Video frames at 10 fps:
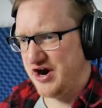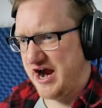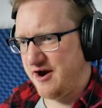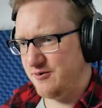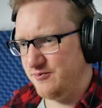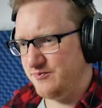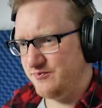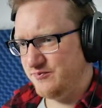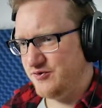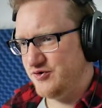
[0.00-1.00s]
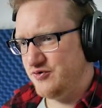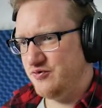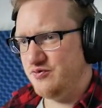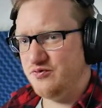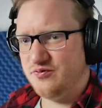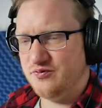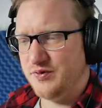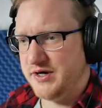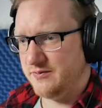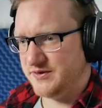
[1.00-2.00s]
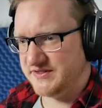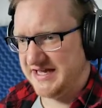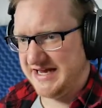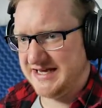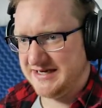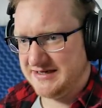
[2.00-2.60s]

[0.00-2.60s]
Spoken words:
hair when it was like